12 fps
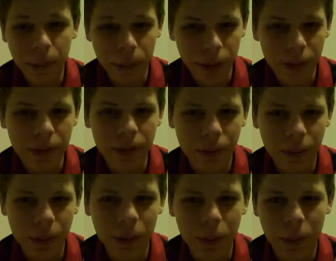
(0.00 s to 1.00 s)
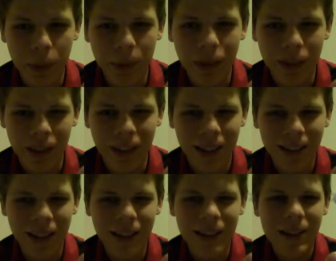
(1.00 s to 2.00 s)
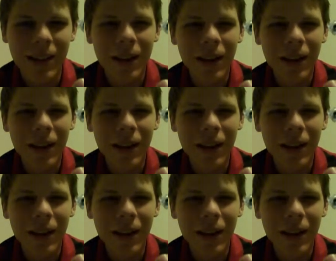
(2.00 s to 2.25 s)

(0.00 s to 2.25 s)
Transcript: pretty familiar with what this guy does.